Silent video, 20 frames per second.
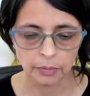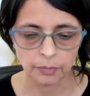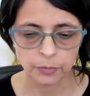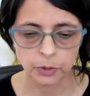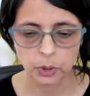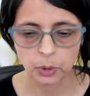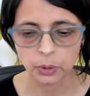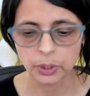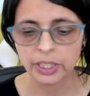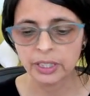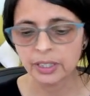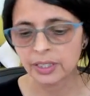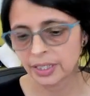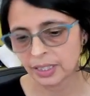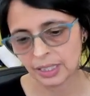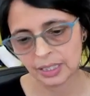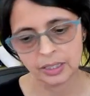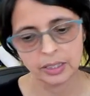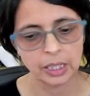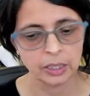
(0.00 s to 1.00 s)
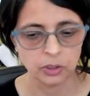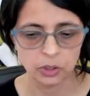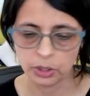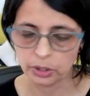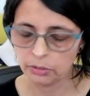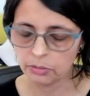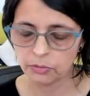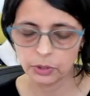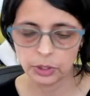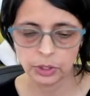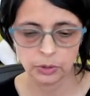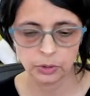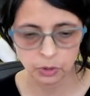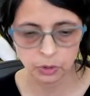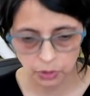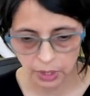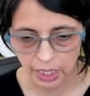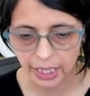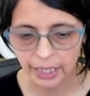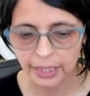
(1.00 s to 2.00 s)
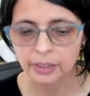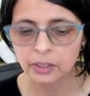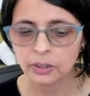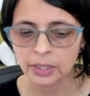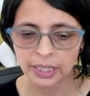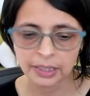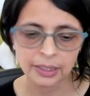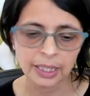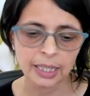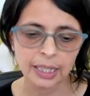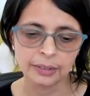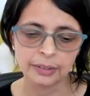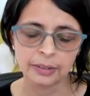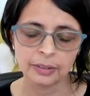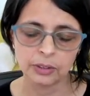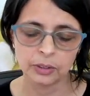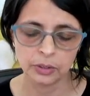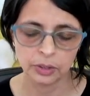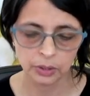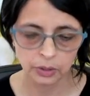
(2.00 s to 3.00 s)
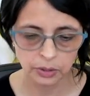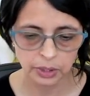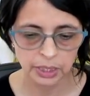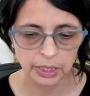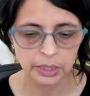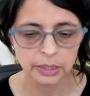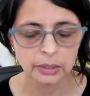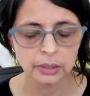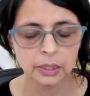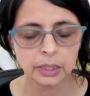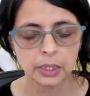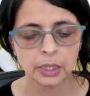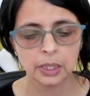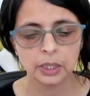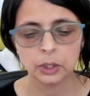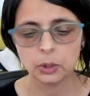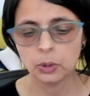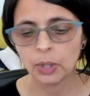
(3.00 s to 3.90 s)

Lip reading: So here's an extension for you to try. Direct access to the grid. You